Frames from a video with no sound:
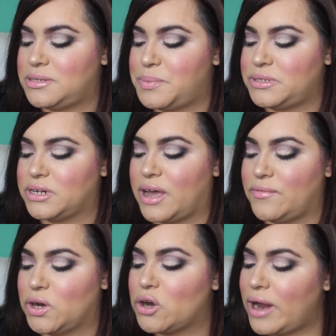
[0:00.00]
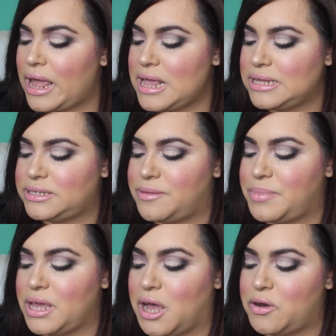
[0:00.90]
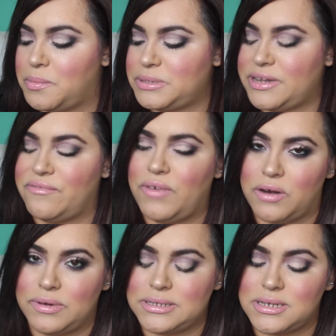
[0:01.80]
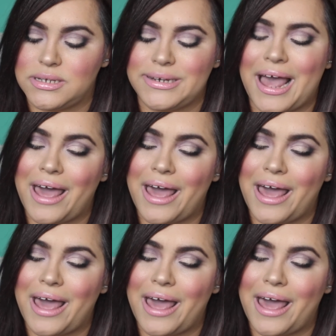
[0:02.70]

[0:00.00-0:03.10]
supposed to cover grays and be 100% fade resistant.